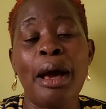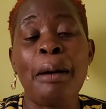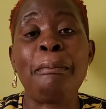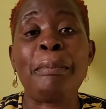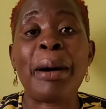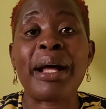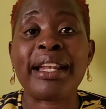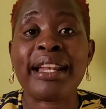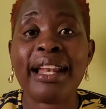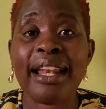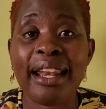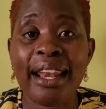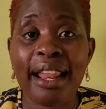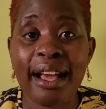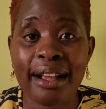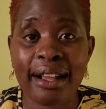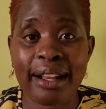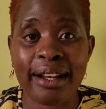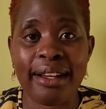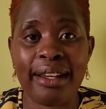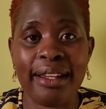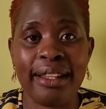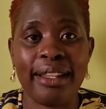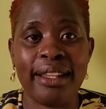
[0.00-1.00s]
But
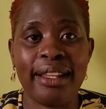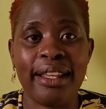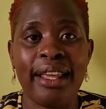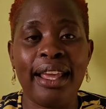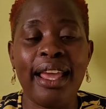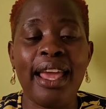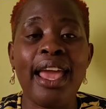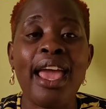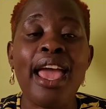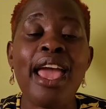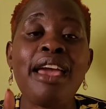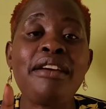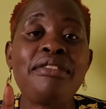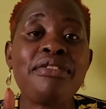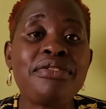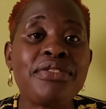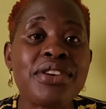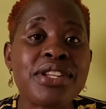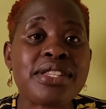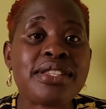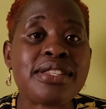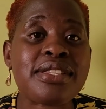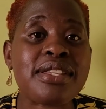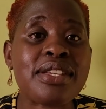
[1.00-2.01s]
luckily, every
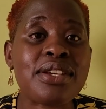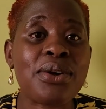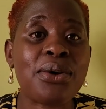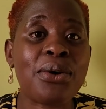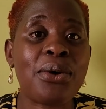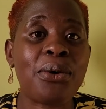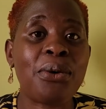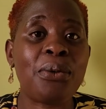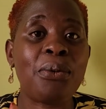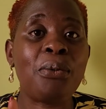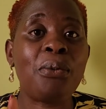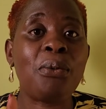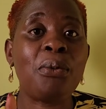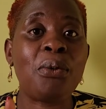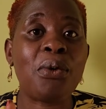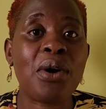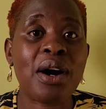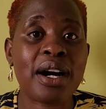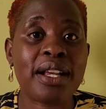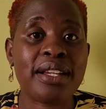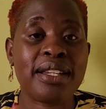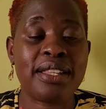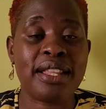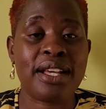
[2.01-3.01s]
single
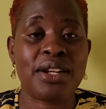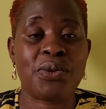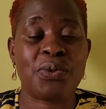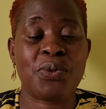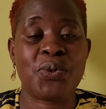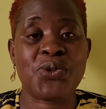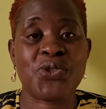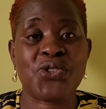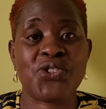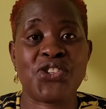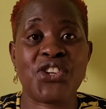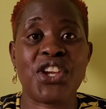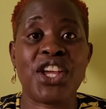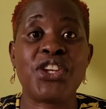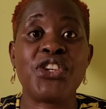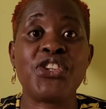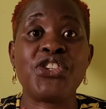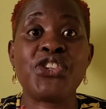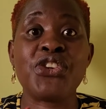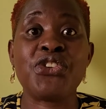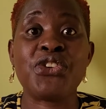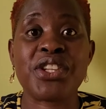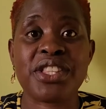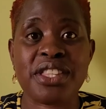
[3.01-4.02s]
word that was shared
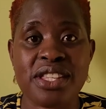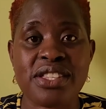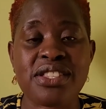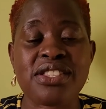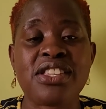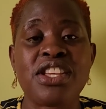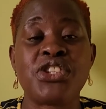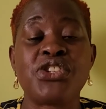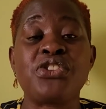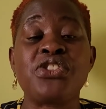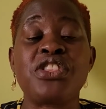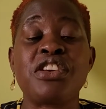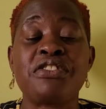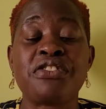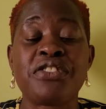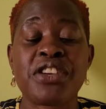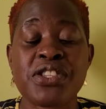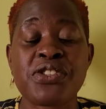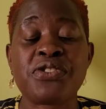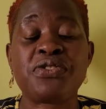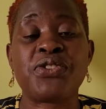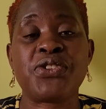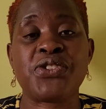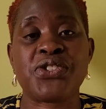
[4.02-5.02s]
during the session, the
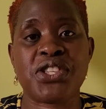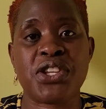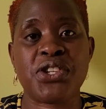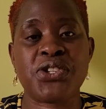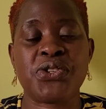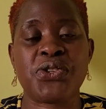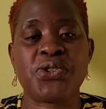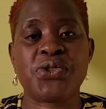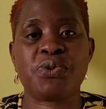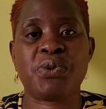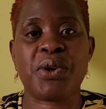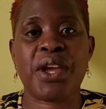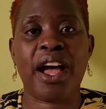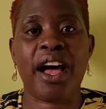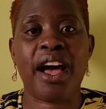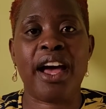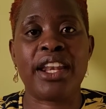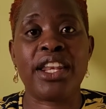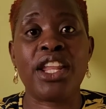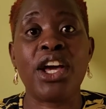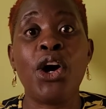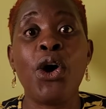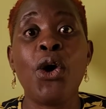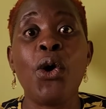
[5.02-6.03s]
first few sessions we
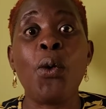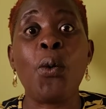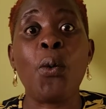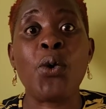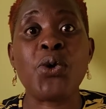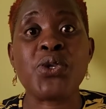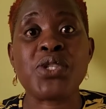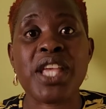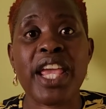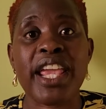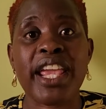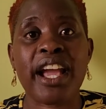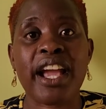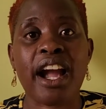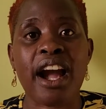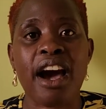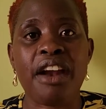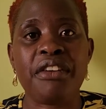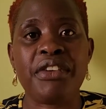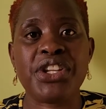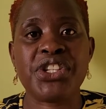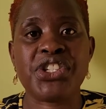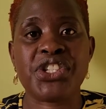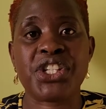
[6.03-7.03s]
had, was
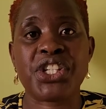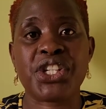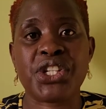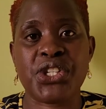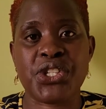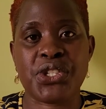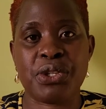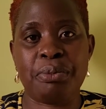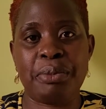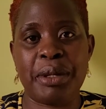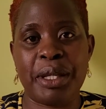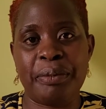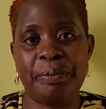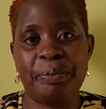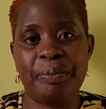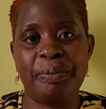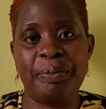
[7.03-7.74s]
encouraging to me.